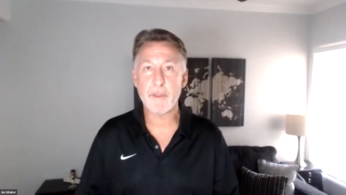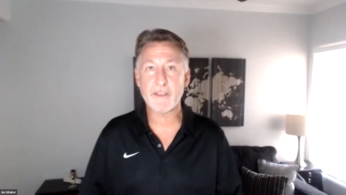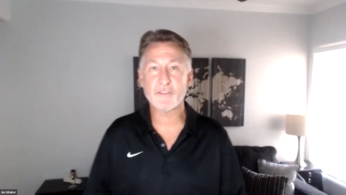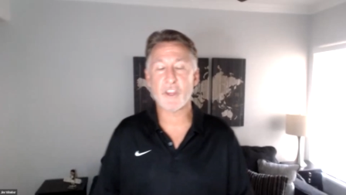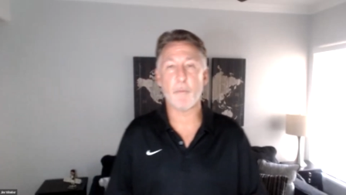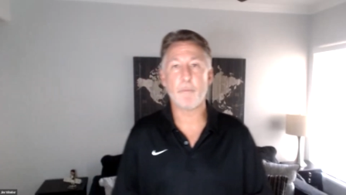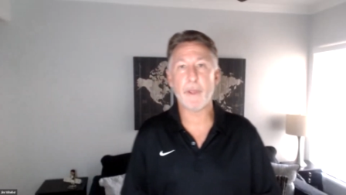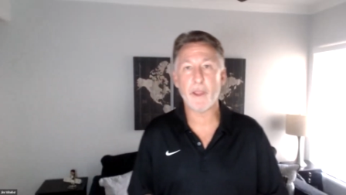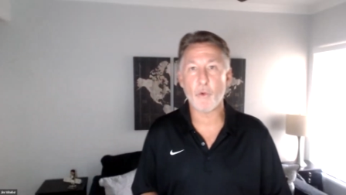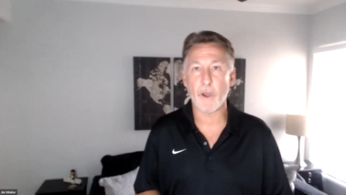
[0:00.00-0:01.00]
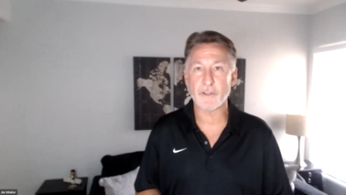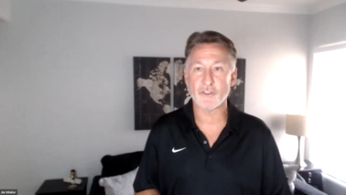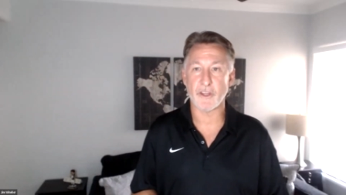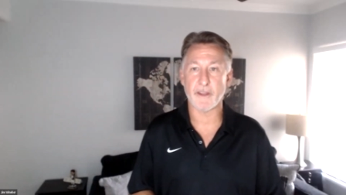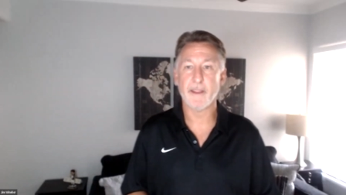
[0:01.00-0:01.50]
let me ask you a big
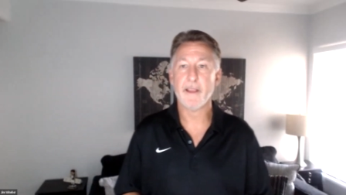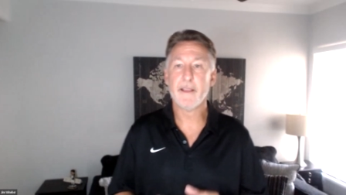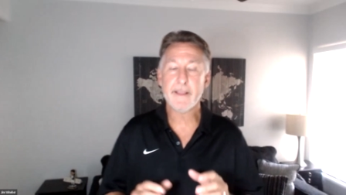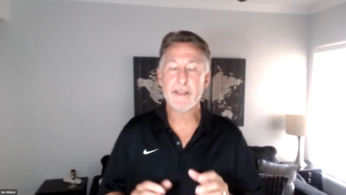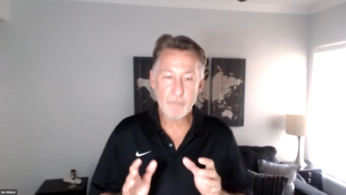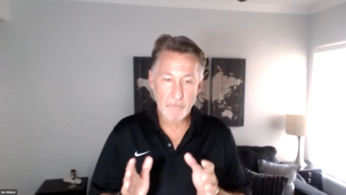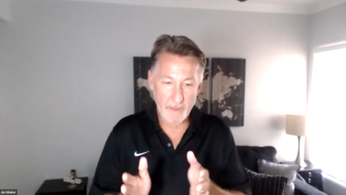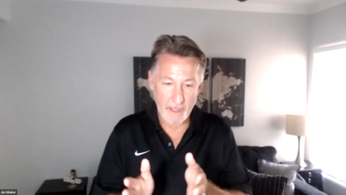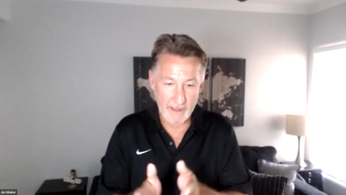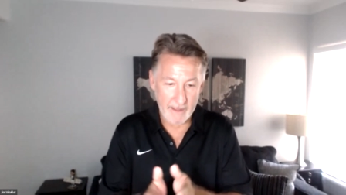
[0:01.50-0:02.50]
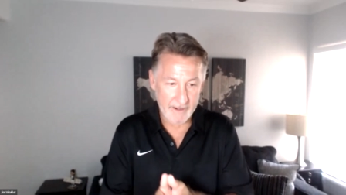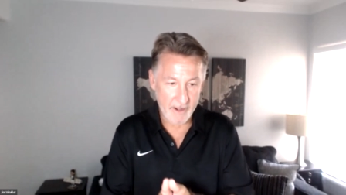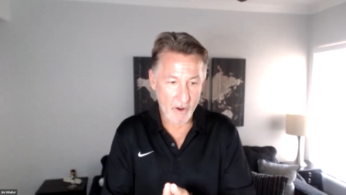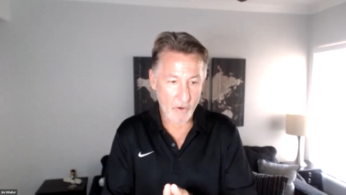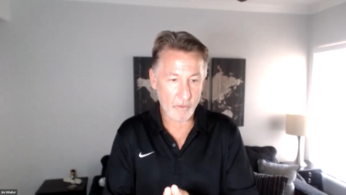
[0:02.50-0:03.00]
question I, I
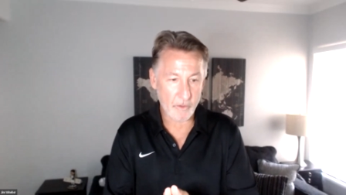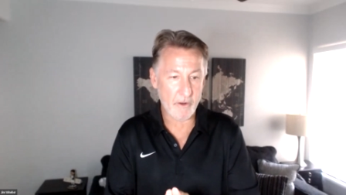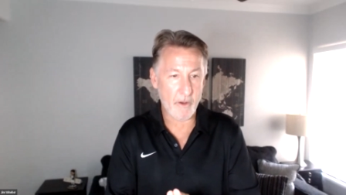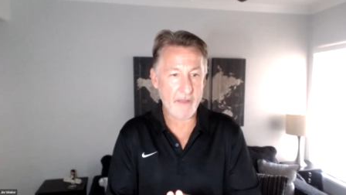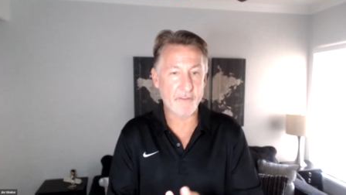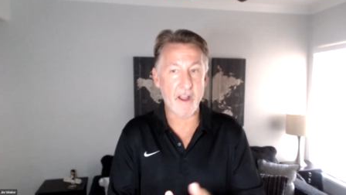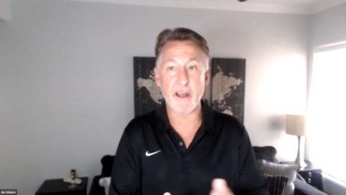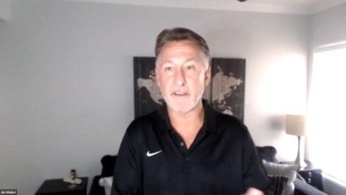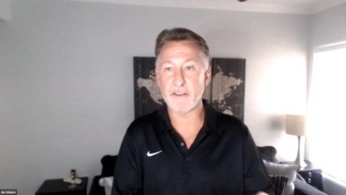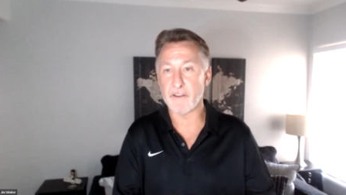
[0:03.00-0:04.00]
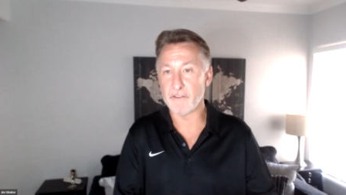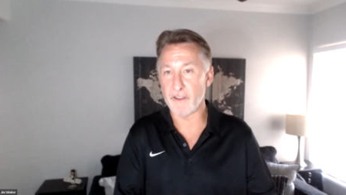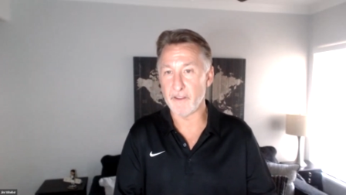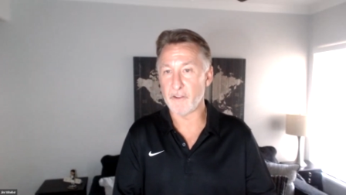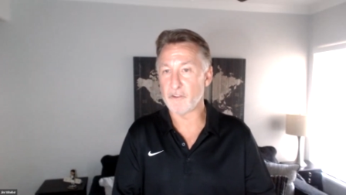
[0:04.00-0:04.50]
know you know i've gone to
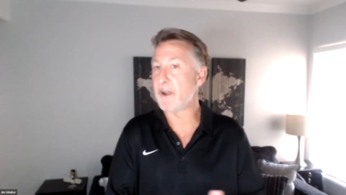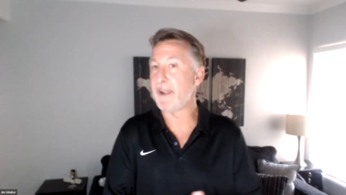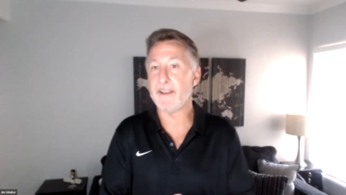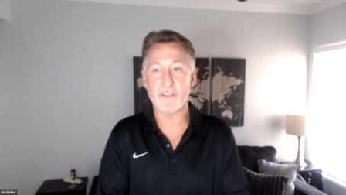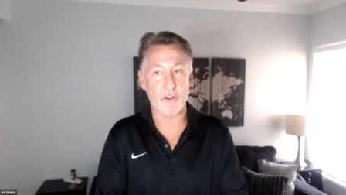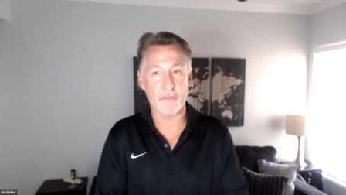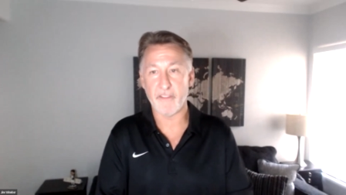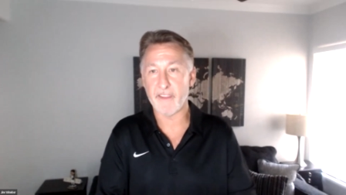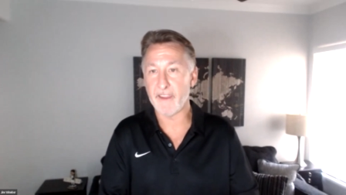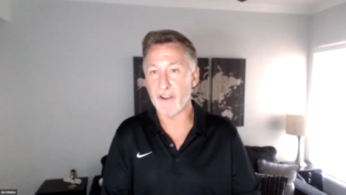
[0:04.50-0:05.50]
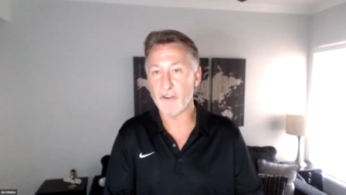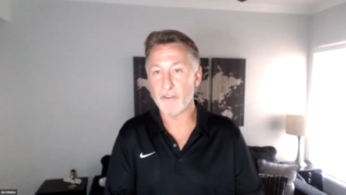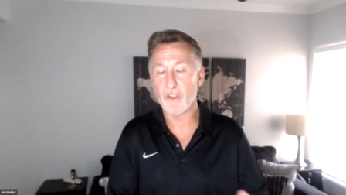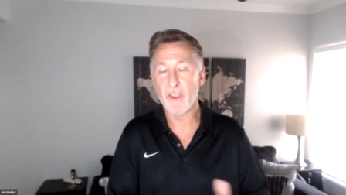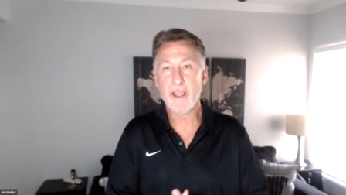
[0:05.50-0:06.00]
the, the trainings over the
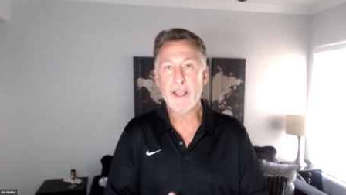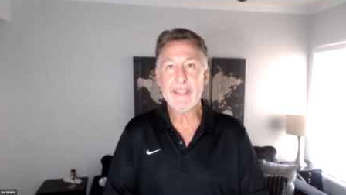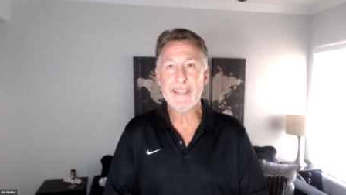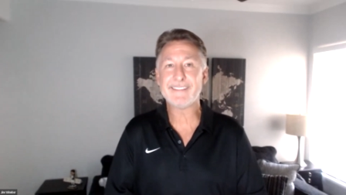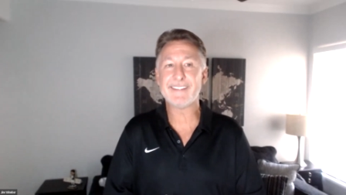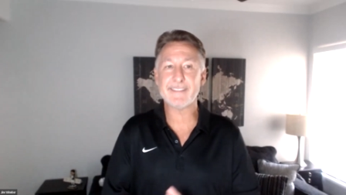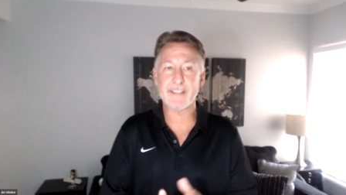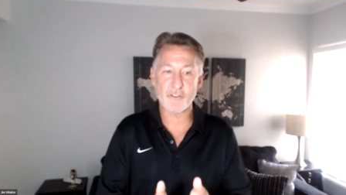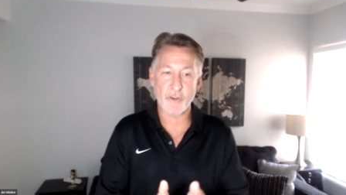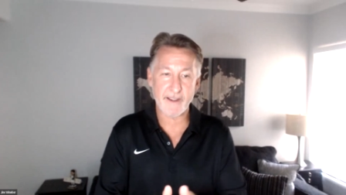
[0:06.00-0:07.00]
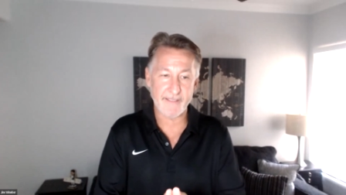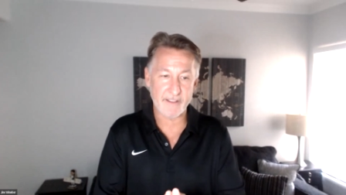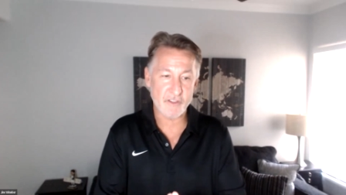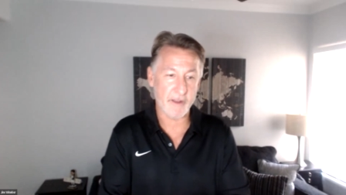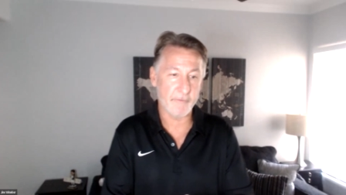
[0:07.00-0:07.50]
years is this a training
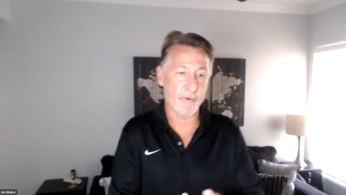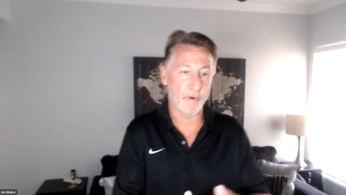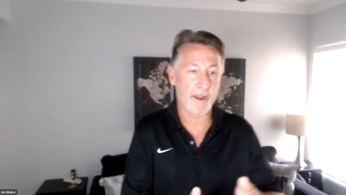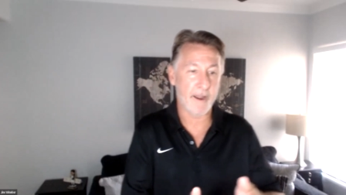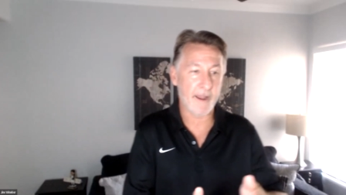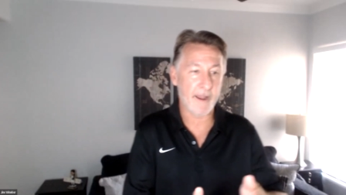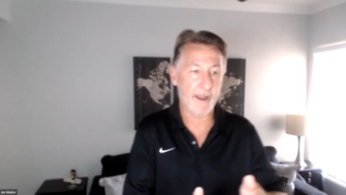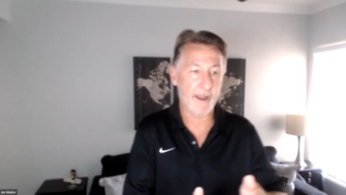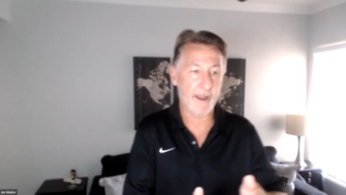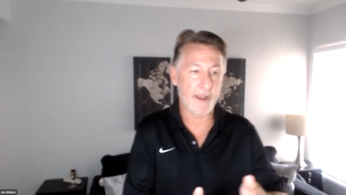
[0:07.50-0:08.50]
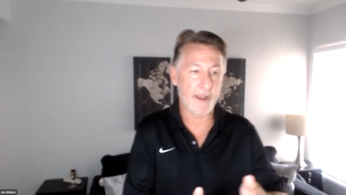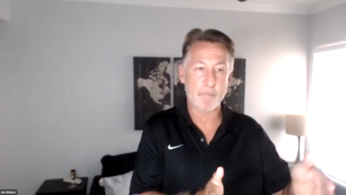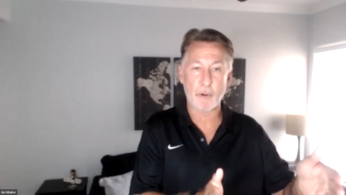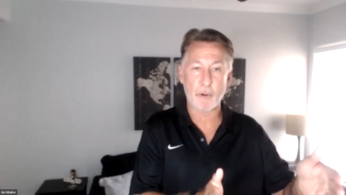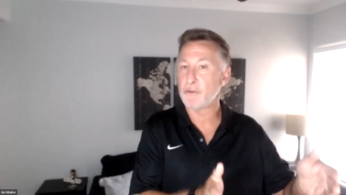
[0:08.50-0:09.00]
that's good for a, a
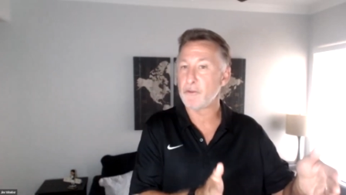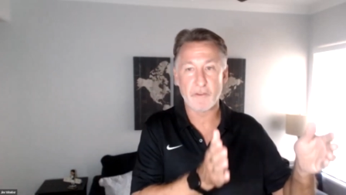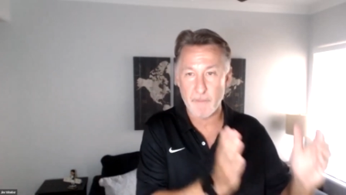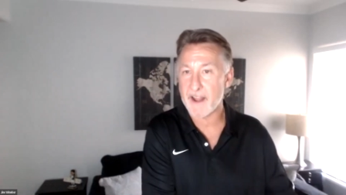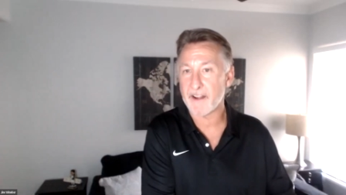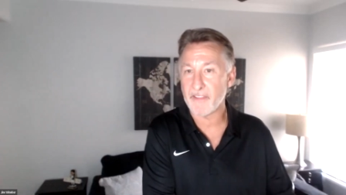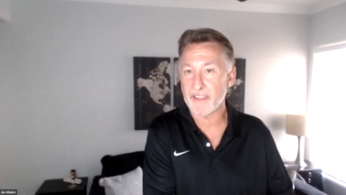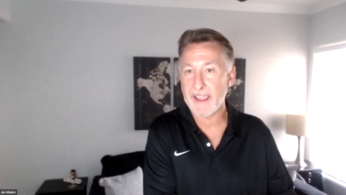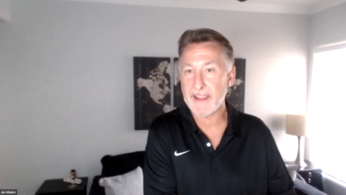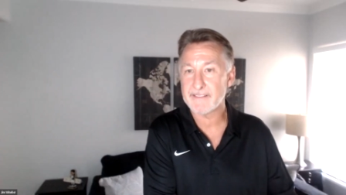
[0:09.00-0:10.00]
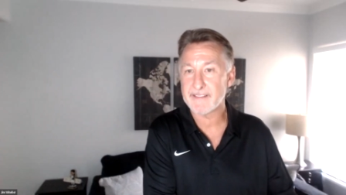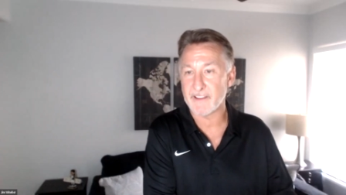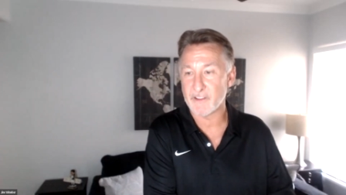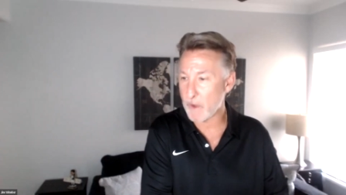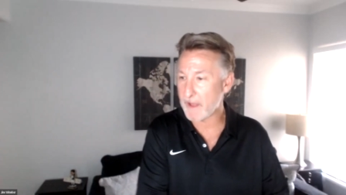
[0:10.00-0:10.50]
person who's coming out of the
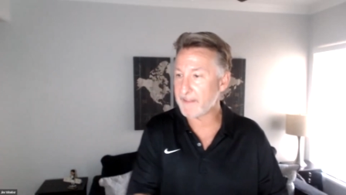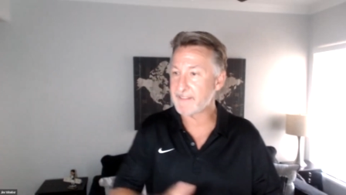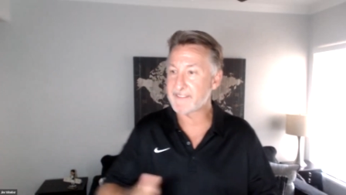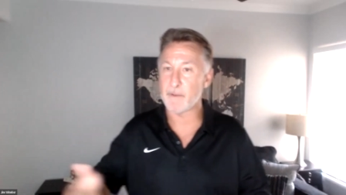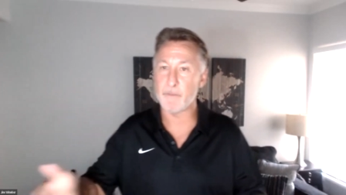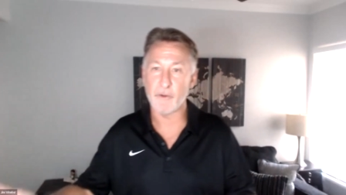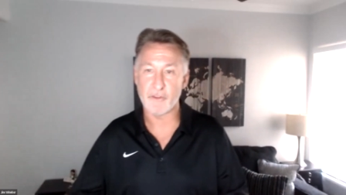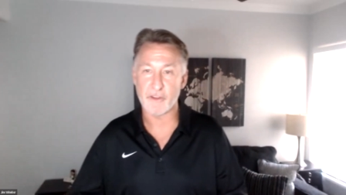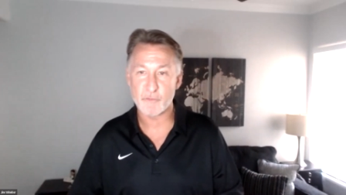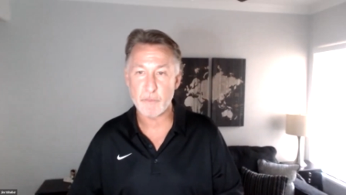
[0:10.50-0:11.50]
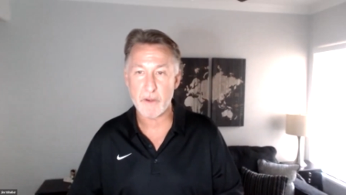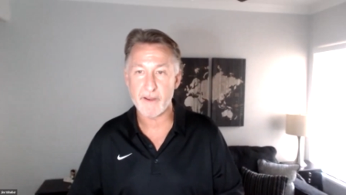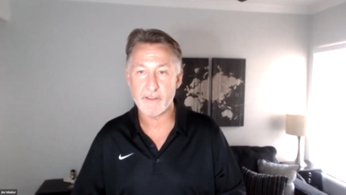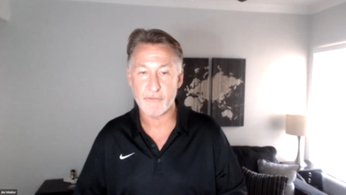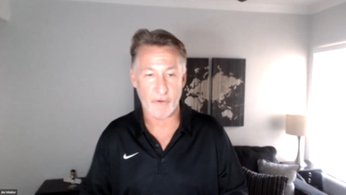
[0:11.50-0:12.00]
gates as well as someone who's
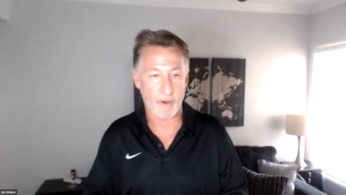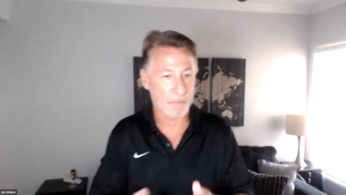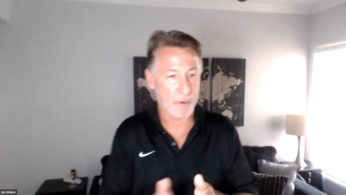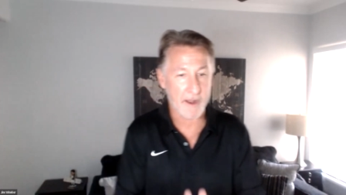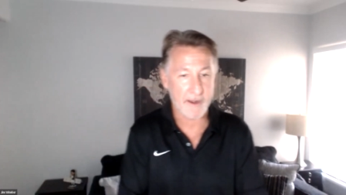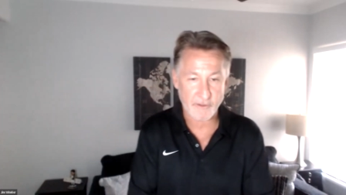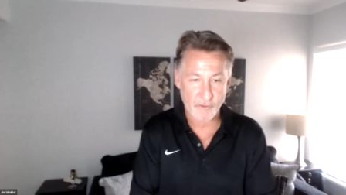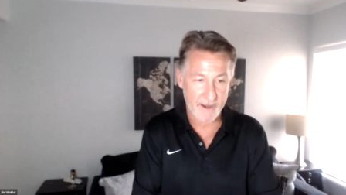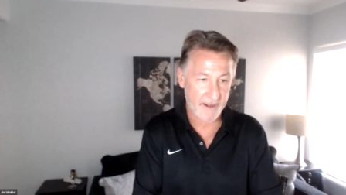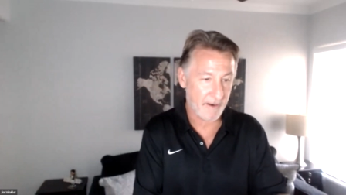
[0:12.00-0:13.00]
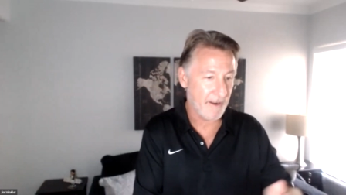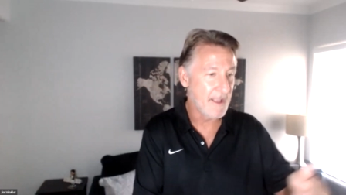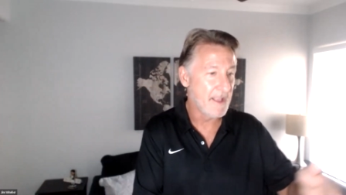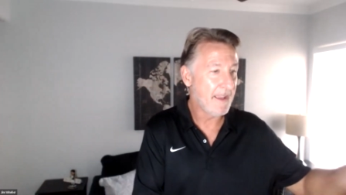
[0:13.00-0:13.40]
experienced for a product trainer